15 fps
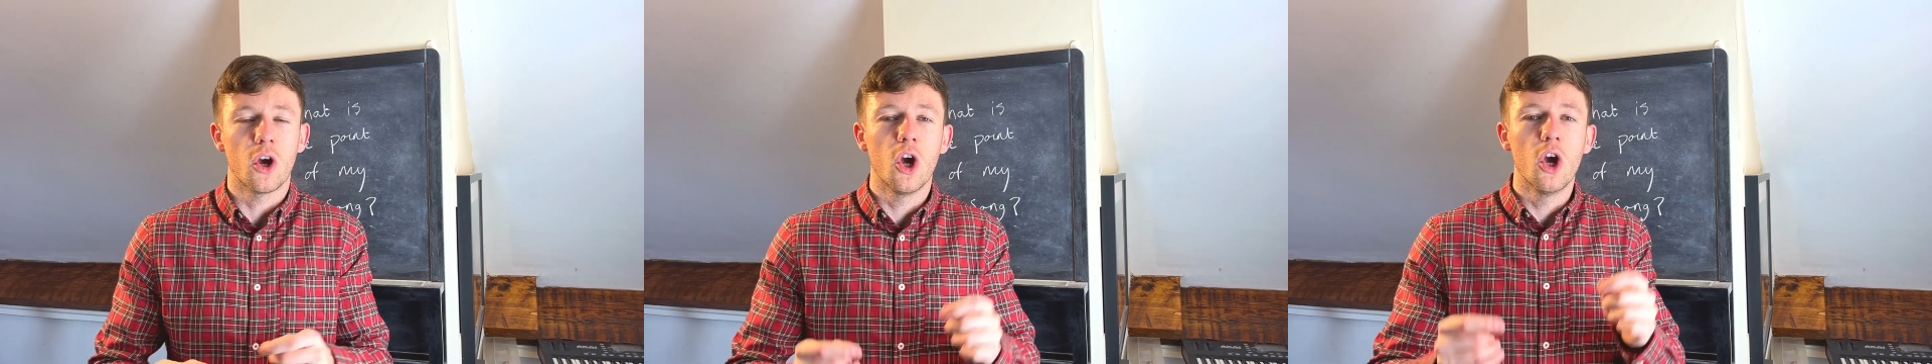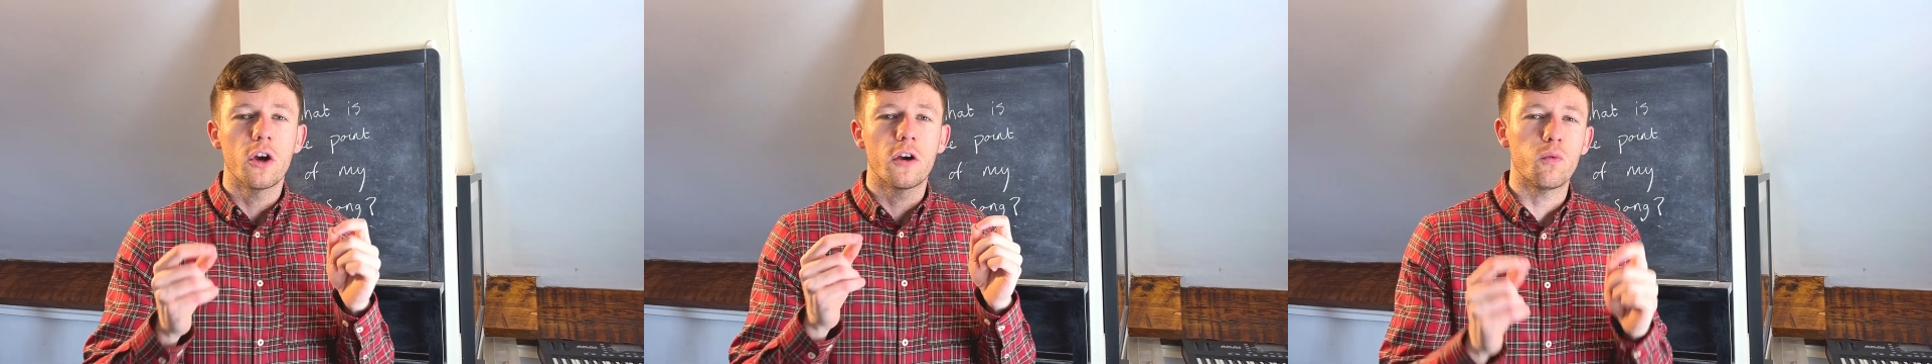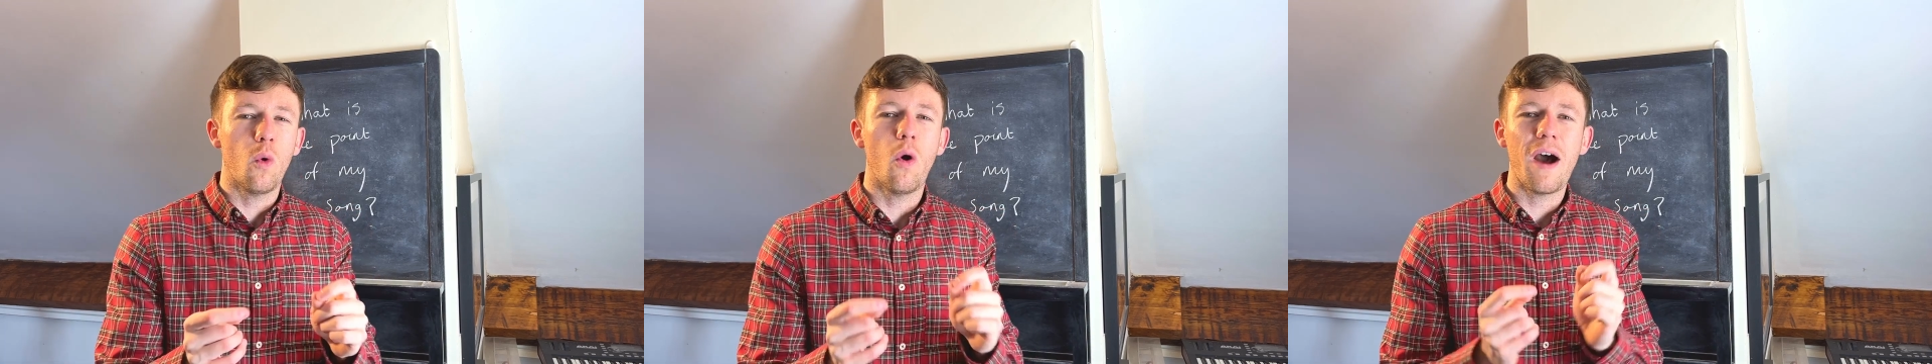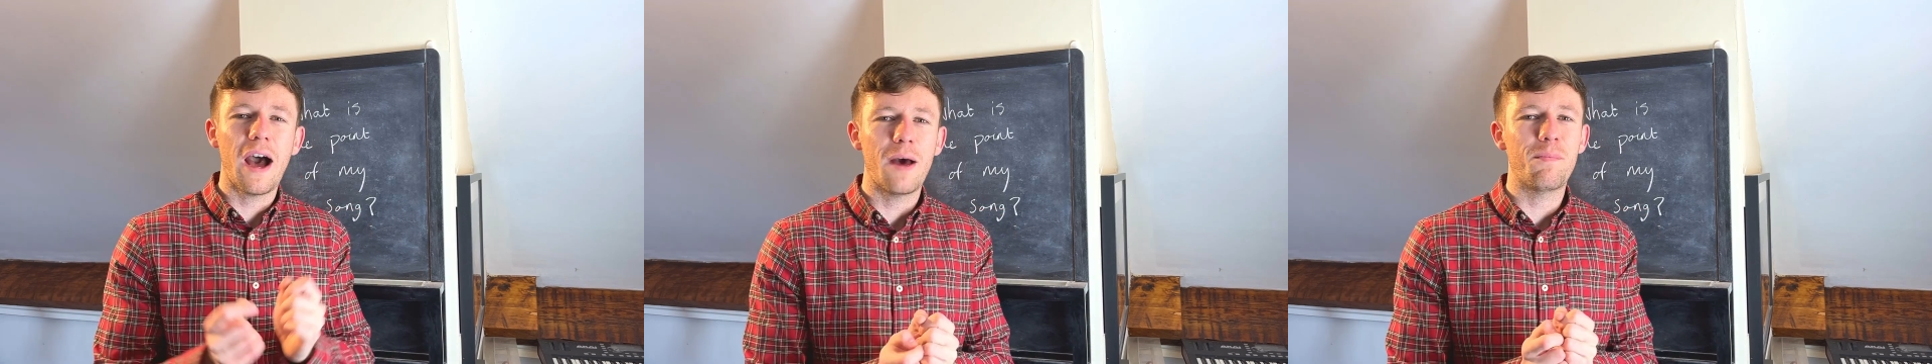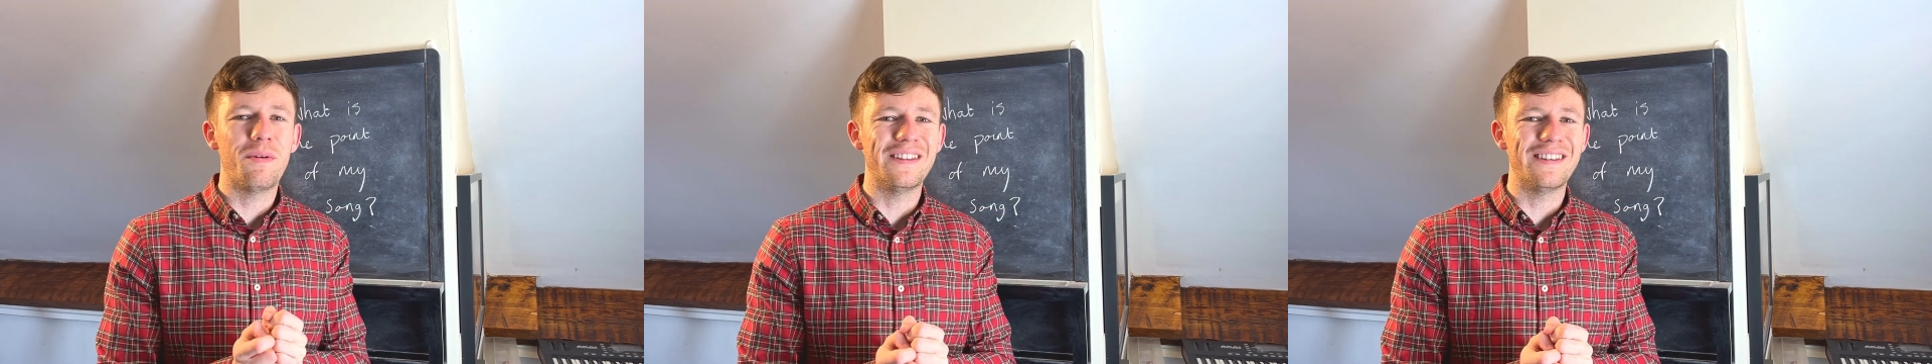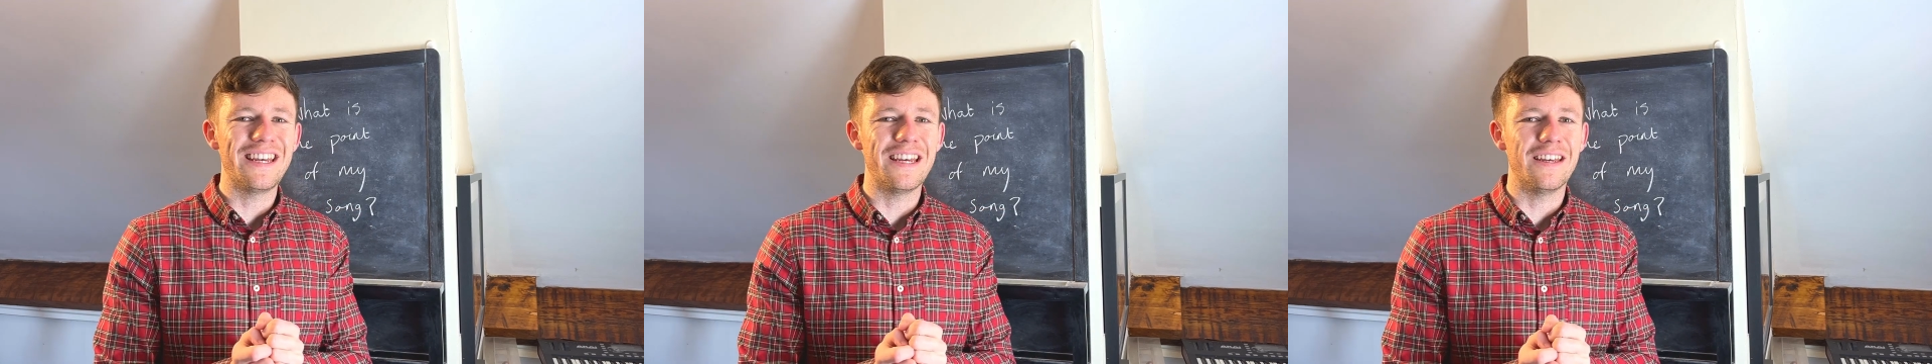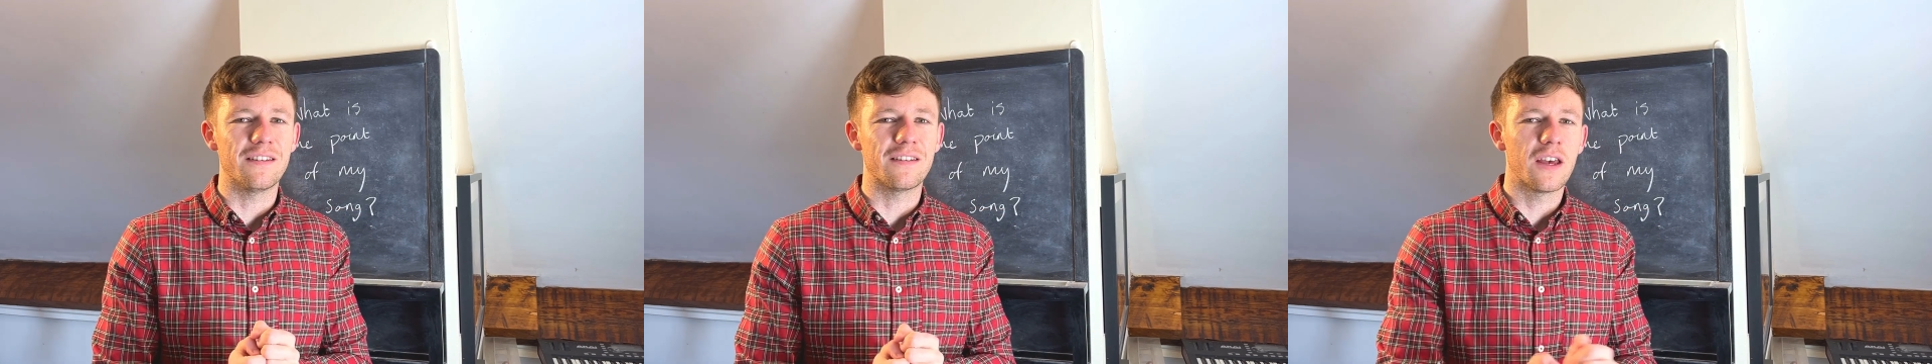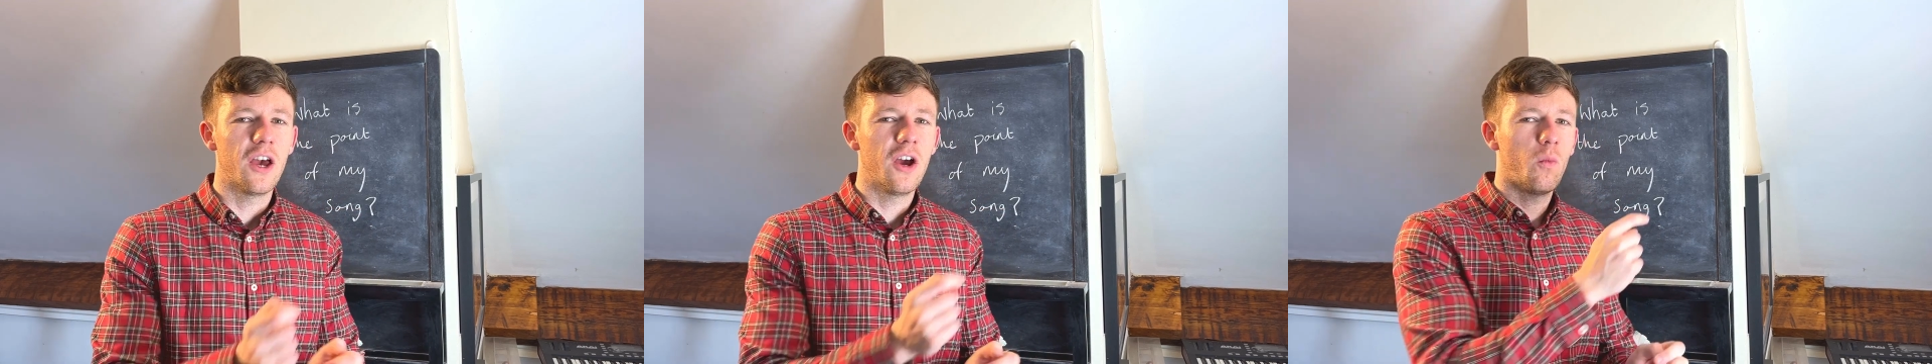Because what happens
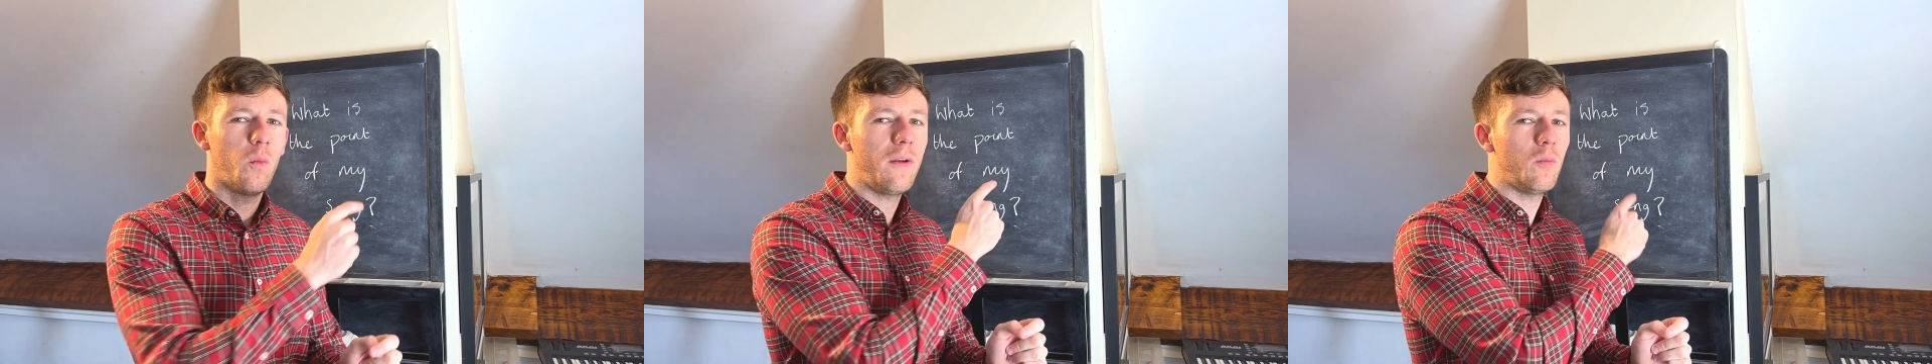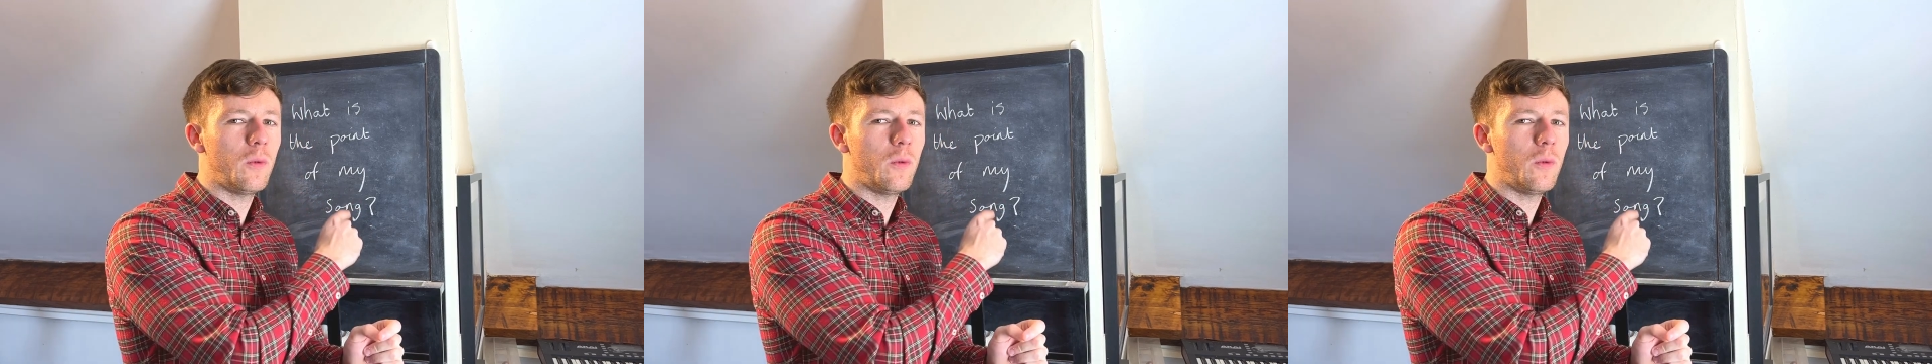is, when